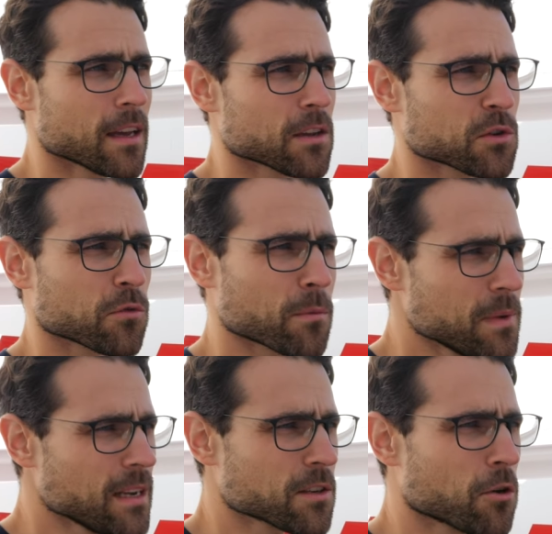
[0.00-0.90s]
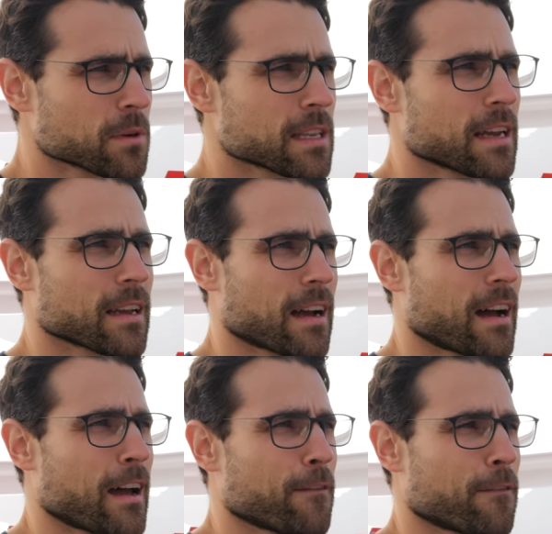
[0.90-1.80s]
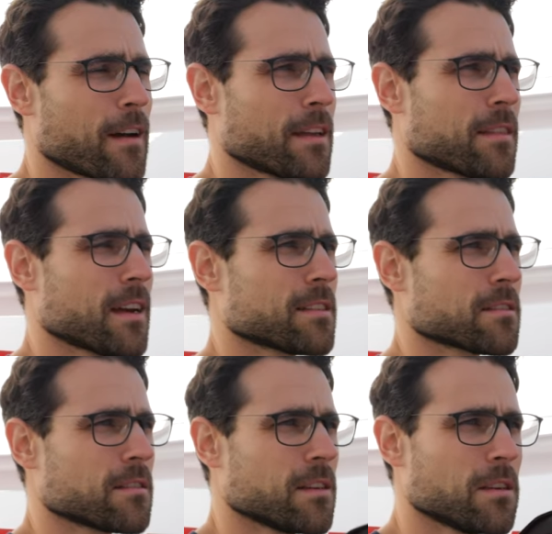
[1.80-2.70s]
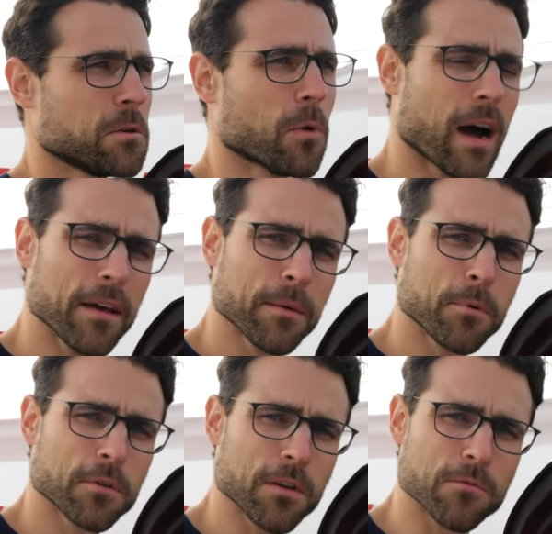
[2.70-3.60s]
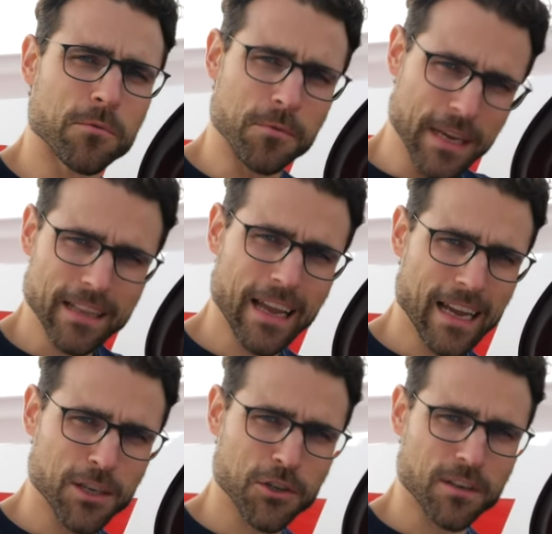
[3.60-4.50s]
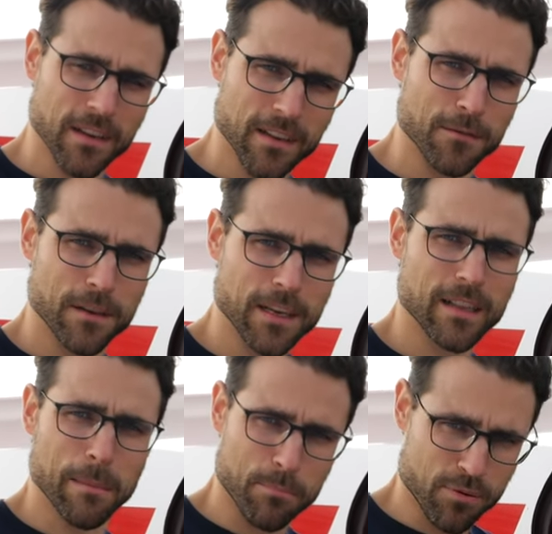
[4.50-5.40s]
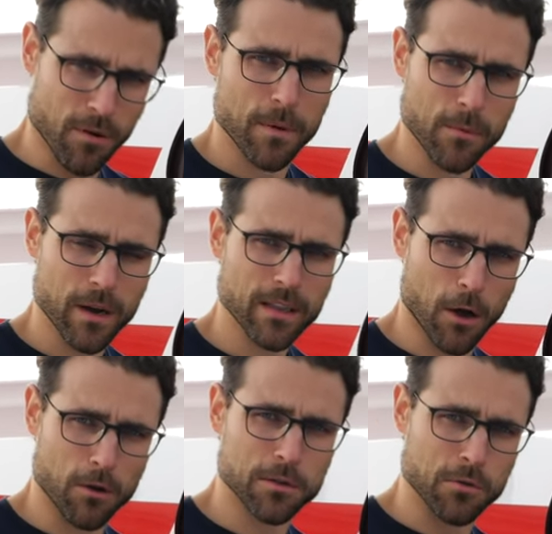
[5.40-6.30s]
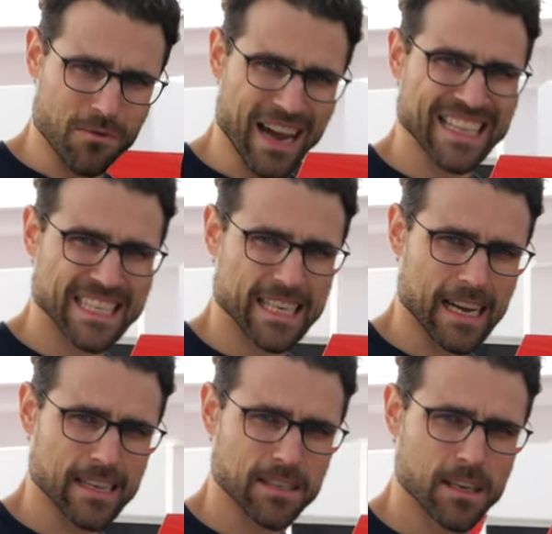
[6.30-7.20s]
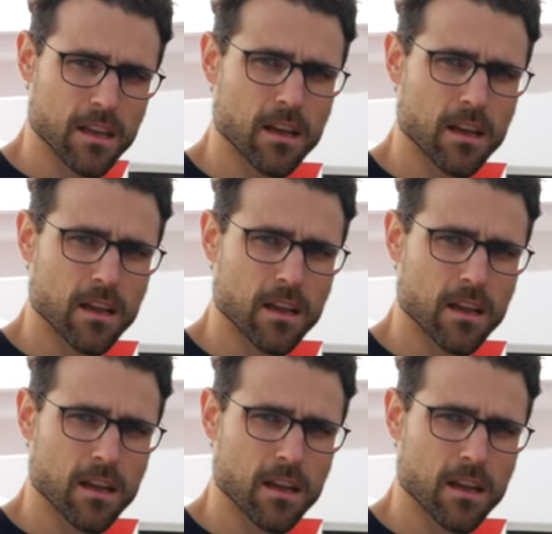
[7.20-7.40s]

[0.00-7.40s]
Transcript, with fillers: So for me, it's always like I find that you either put a real engine in the vehicle, a proper one, also right size,